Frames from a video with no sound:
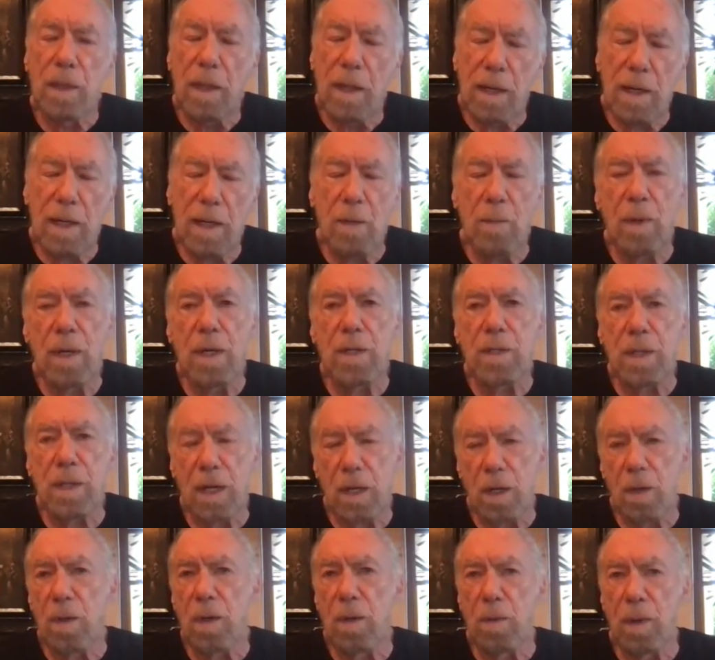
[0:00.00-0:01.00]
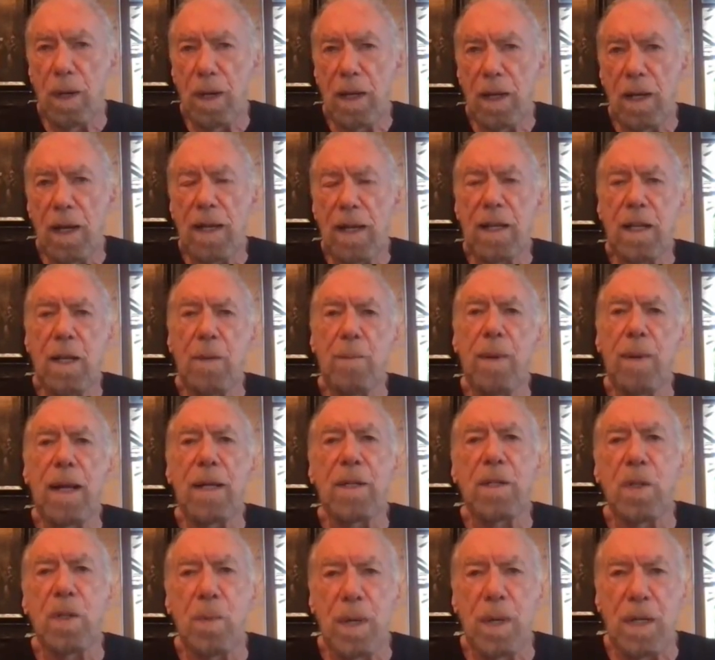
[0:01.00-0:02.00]
Anyways, they go away. I come
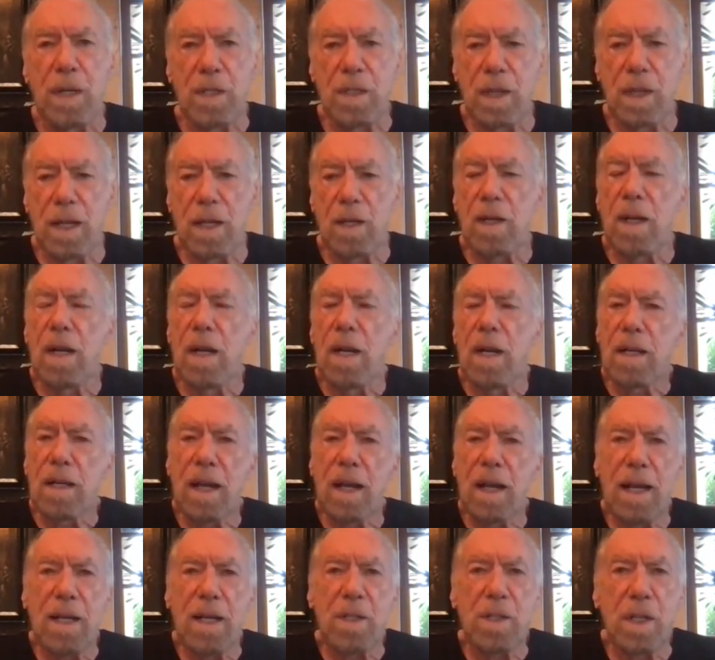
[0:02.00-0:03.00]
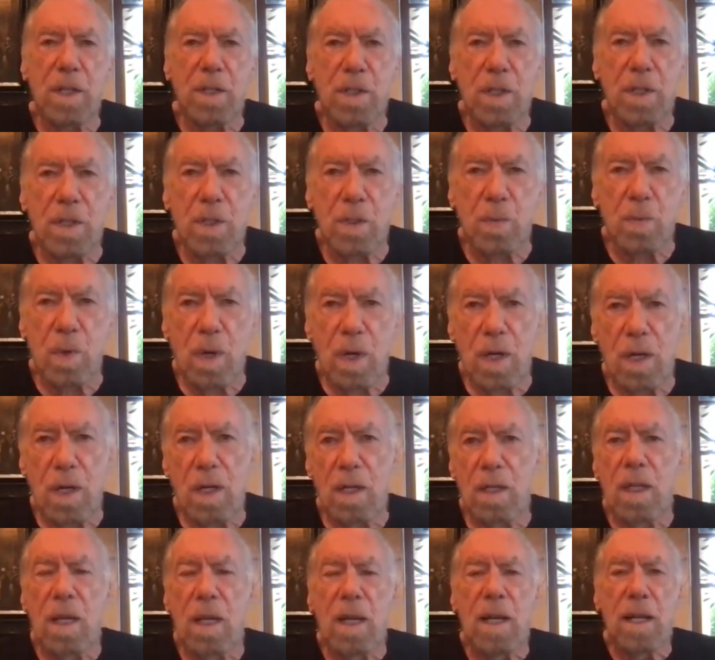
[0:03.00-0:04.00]
back two weeks later. Guys, this is
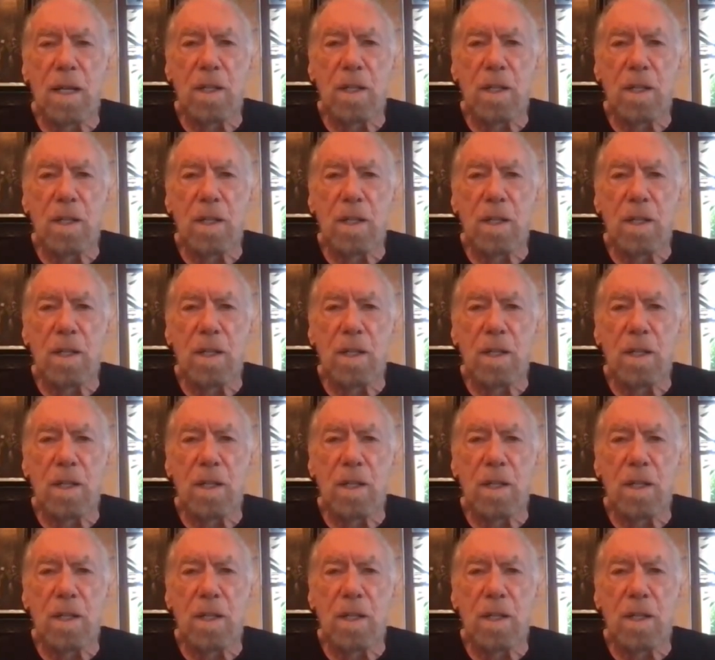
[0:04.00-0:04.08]
wrong.